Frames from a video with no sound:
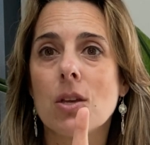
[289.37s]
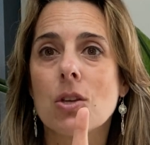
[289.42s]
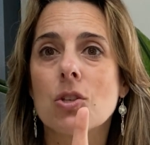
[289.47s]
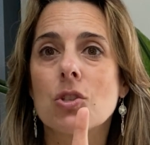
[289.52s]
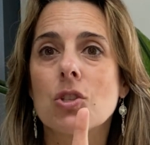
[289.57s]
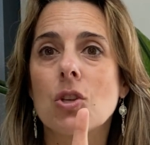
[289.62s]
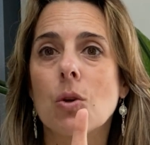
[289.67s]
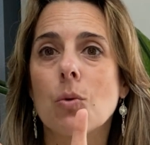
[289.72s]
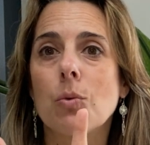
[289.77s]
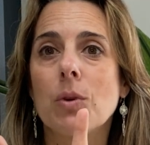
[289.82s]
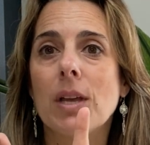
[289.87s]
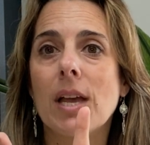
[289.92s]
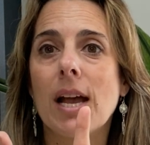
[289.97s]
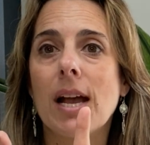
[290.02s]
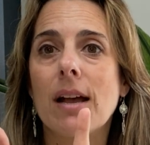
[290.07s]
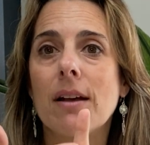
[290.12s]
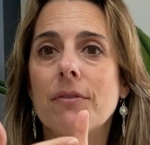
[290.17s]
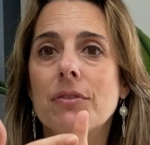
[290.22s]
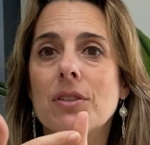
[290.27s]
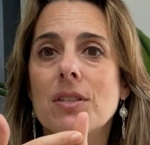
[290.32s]
So we
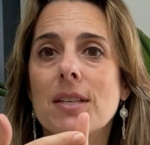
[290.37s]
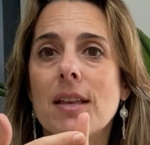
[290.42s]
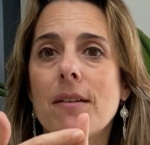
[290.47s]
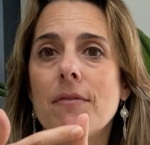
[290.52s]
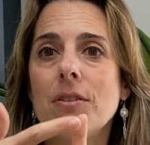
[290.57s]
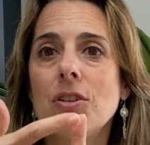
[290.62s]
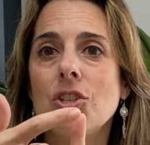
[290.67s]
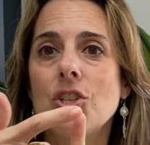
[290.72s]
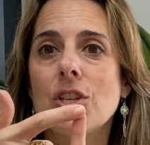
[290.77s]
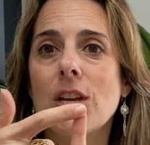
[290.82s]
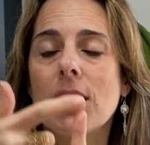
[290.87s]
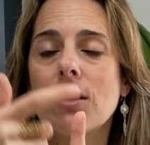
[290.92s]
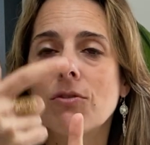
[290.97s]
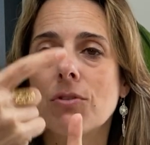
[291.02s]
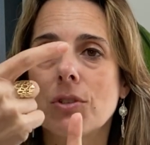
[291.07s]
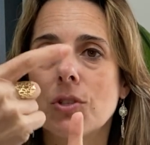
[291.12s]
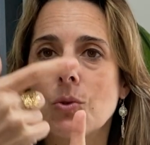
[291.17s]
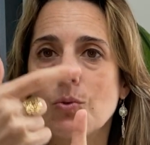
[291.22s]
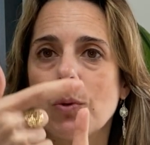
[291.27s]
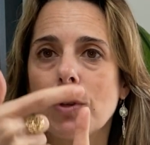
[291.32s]
have 7
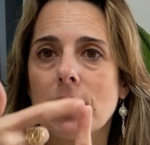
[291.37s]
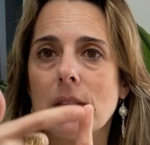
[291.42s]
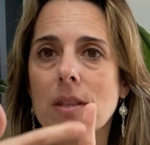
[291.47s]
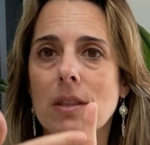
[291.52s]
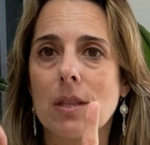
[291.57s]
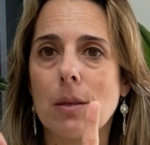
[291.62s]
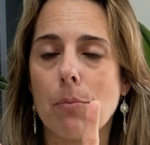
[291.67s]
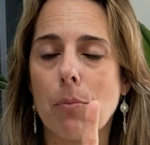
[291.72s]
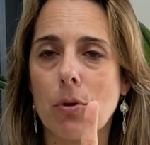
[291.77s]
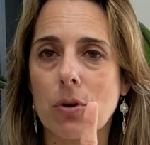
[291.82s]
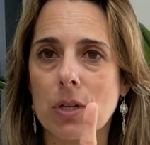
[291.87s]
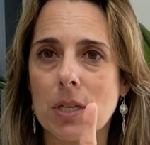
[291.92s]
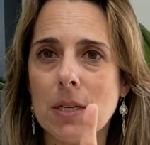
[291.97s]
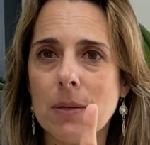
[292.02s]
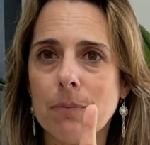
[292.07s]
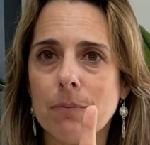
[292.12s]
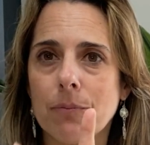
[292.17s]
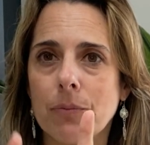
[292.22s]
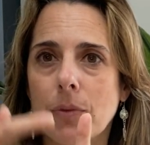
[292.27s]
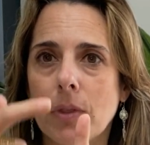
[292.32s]
chakras within the
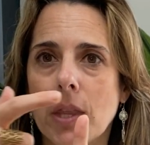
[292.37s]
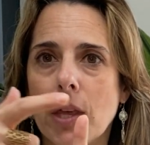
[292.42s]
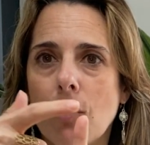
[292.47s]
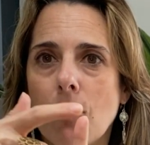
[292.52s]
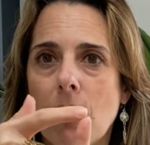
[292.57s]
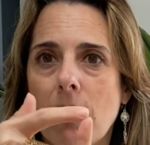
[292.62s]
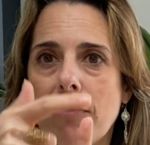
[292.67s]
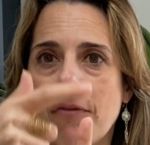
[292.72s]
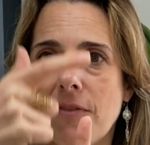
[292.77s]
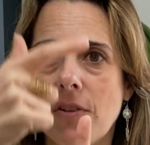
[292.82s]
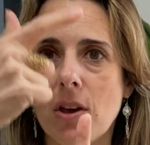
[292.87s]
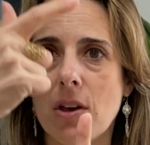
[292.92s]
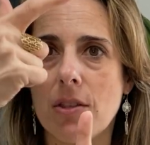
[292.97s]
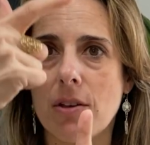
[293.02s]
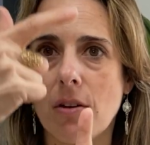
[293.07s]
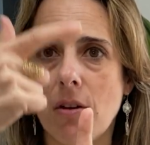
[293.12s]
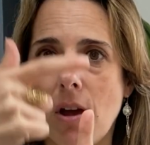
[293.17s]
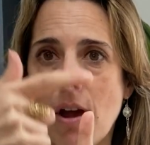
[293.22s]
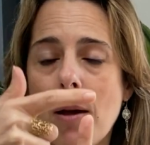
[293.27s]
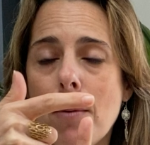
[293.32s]
body. There are
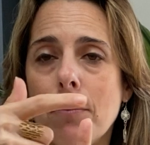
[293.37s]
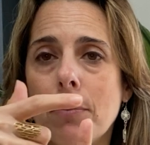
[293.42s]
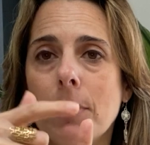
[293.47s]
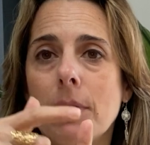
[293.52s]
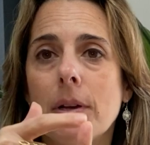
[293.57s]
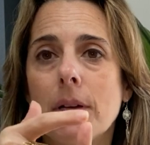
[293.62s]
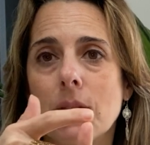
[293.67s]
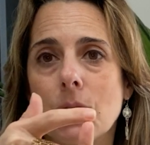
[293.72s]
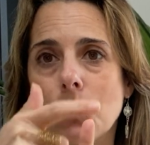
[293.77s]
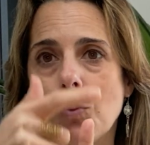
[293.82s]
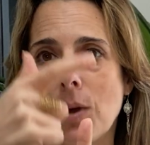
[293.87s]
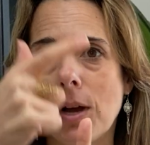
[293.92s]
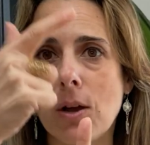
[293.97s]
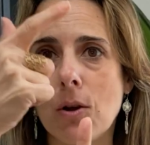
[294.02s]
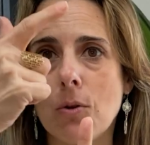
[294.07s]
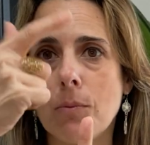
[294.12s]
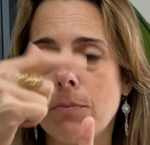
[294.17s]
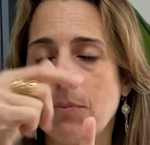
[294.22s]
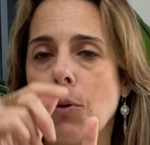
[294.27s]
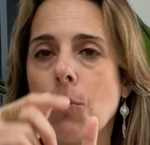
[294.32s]
further up as
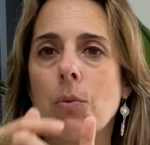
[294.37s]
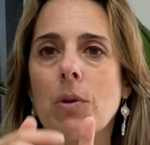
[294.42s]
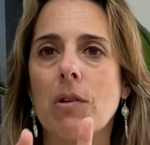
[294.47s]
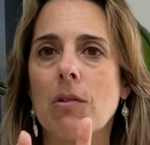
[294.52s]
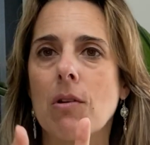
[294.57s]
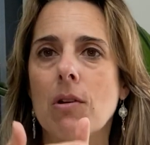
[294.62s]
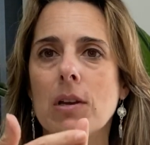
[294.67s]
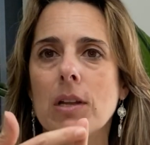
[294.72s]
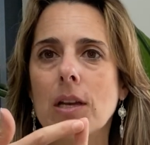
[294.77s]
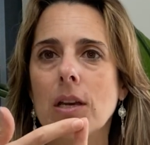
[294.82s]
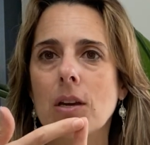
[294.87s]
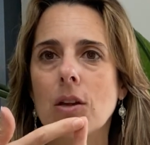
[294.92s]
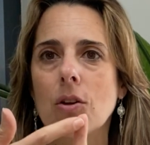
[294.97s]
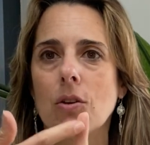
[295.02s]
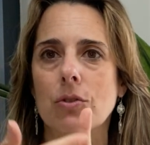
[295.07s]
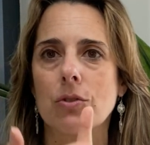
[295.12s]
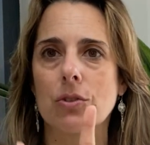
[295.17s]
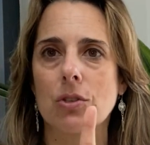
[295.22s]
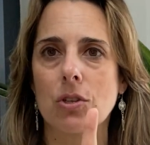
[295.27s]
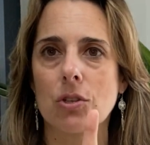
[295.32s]
well, but we're only going to
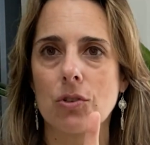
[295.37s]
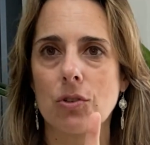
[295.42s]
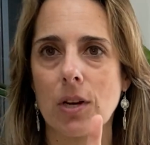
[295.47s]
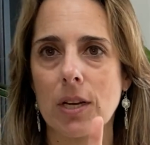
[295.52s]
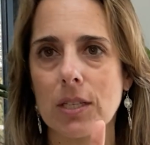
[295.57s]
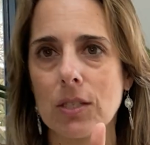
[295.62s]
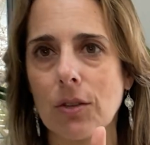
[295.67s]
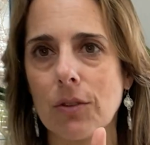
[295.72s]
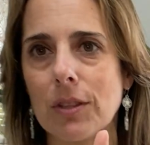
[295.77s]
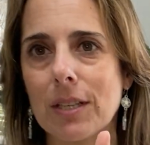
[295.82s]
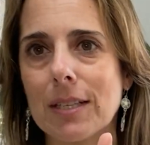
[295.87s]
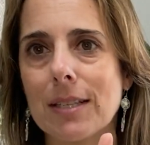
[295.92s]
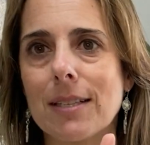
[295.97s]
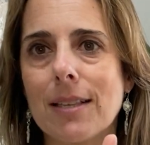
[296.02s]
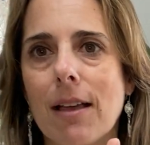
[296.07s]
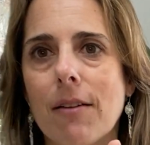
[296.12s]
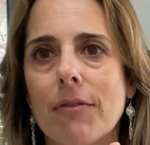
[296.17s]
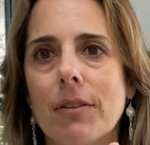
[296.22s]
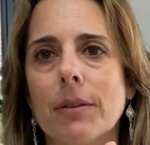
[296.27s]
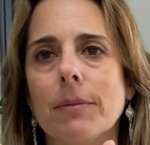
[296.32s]
concentrate on the
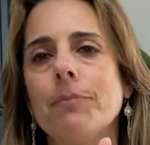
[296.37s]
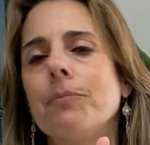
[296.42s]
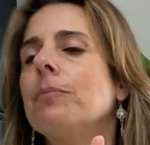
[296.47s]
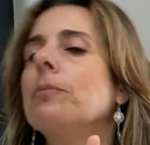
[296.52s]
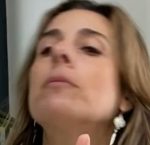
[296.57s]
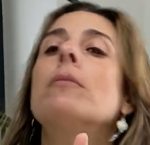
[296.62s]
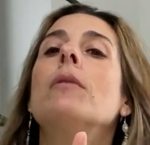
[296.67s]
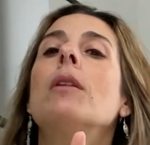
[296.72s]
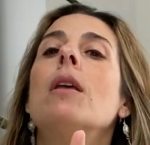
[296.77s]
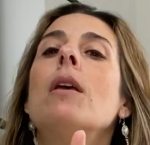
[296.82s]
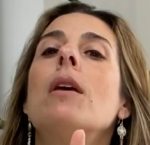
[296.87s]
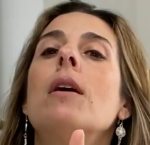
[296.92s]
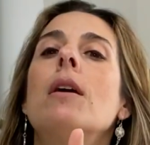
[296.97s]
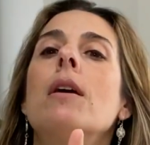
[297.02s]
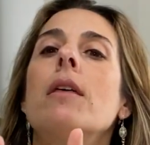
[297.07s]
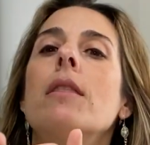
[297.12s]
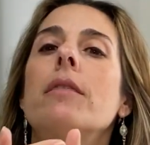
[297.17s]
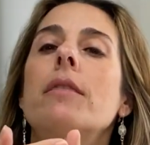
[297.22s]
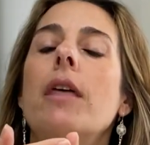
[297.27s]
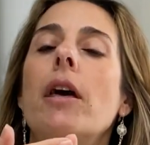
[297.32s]
7
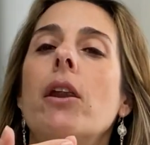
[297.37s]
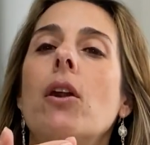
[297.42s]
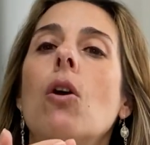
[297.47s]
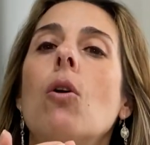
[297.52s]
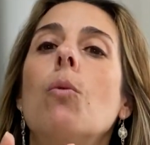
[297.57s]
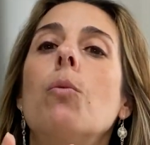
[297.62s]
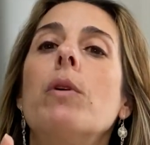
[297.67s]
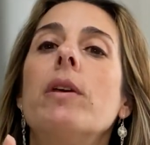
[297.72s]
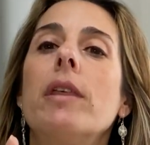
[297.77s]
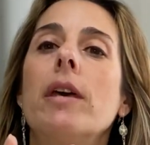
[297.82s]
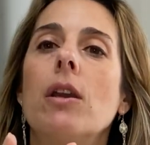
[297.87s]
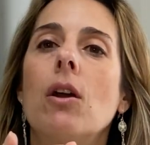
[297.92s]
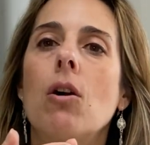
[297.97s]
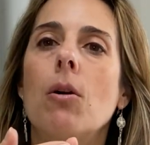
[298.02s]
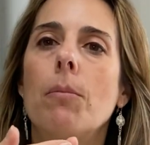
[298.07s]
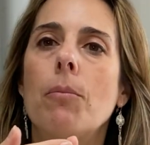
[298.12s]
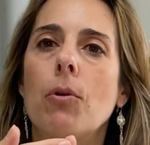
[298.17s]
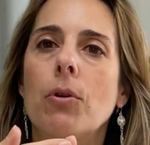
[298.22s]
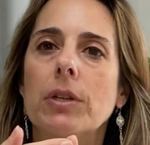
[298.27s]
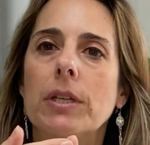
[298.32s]
that are within
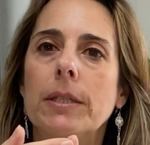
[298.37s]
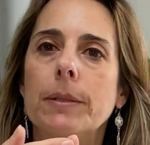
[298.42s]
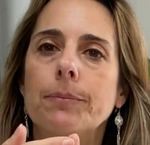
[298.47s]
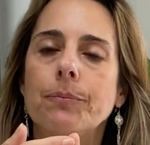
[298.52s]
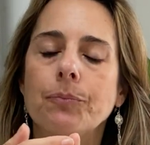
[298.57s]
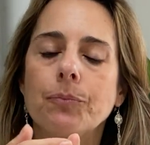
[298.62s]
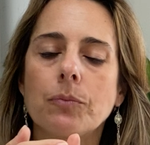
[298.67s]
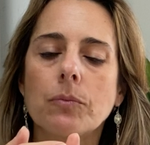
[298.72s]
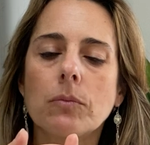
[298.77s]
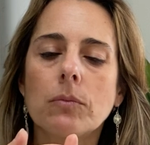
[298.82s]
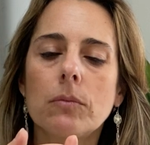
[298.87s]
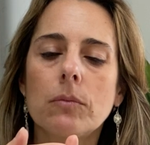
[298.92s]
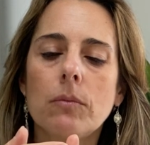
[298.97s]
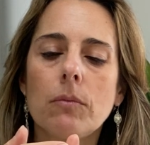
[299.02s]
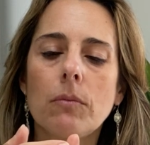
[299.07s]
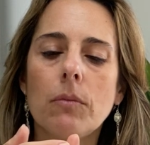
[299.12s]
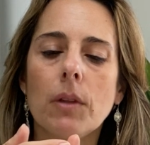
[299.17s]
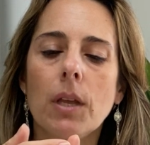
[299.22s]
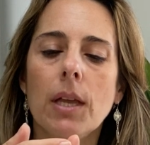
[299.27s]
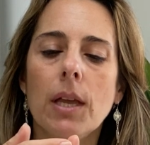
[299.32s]
our body.
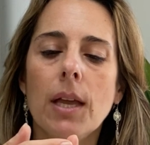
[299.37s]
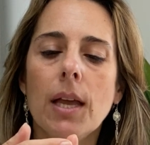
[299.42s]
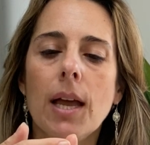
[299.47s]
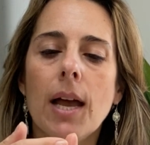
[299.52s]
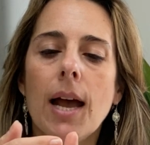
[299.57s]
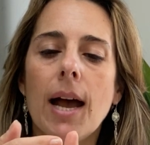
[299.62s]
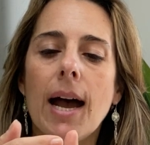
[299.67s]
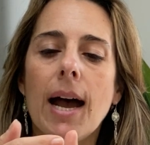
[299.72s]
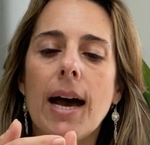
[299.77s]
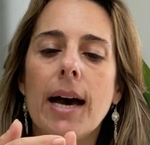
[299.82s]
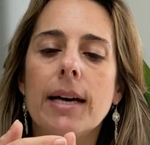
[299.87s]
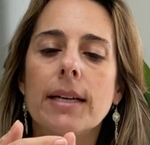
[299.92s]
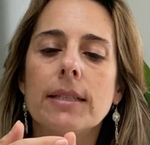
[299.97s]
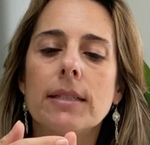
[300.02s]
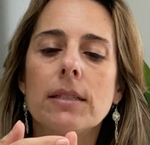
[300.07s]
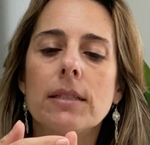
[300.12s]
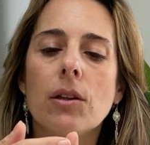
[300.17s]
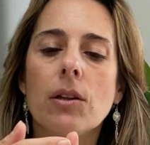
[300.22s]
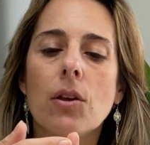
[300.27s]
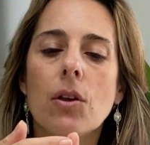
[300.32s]

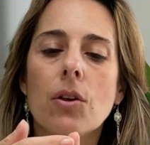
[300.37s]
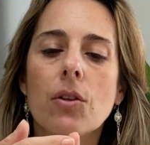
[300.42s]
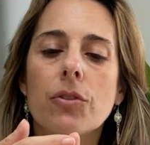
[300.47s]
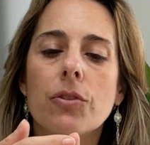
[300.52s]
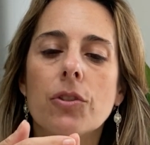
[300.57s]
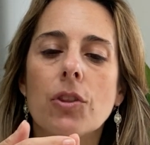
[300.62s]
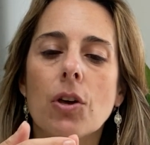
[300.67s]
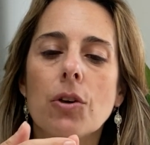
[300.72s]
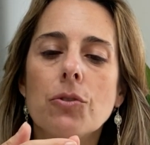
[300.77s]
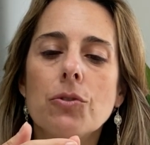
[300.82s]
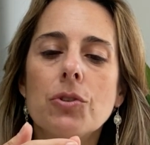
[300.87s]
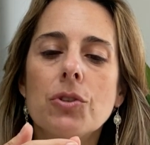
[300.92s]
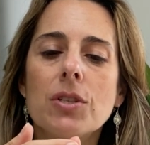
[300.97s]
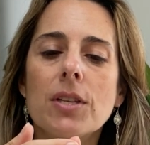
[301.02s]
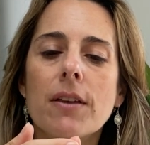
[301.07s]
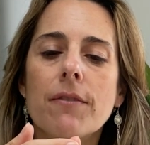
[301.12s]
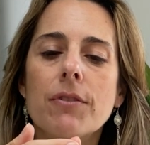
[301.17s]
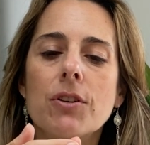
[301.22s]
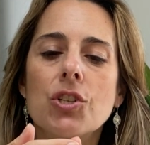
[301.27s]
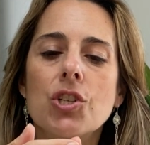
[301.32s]
And Those
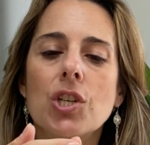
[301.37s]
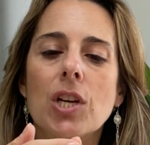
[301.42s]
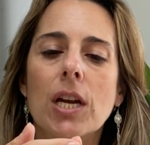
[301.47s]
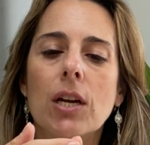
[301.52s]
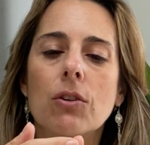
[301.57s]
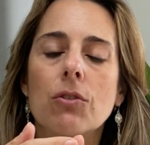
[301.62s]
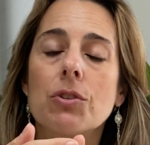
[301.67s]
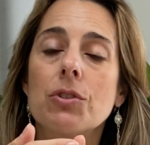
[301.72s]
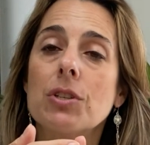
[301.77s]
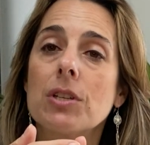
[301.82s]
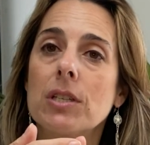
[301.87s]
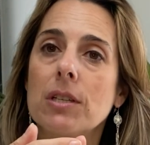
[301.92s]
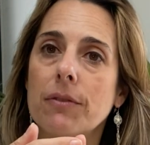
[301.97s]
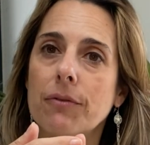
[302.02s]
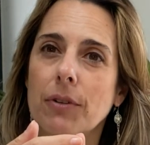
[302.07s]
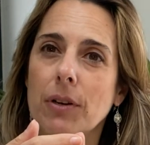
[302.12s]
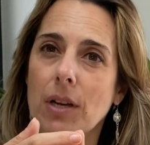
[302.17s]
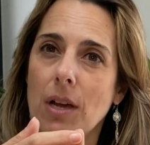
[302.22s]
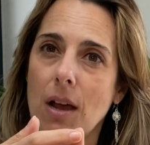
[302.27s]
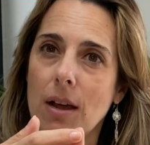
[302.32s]
7 chakras are
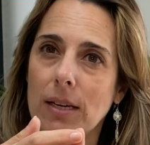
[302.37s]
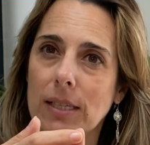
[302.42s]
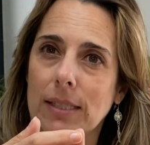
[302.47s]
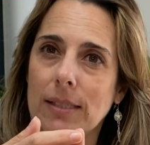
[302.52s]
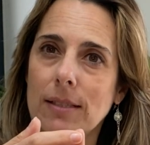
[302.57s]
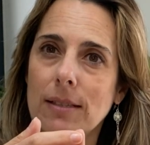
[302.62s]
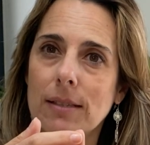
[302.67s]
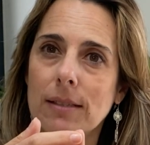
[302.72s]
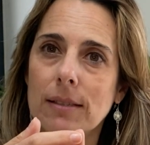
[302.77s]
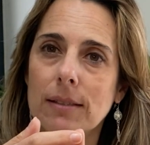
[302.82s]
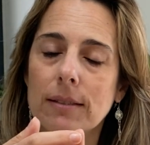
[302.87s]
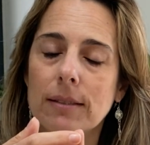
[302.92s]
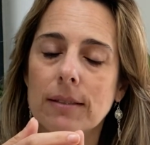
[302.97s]
different colors,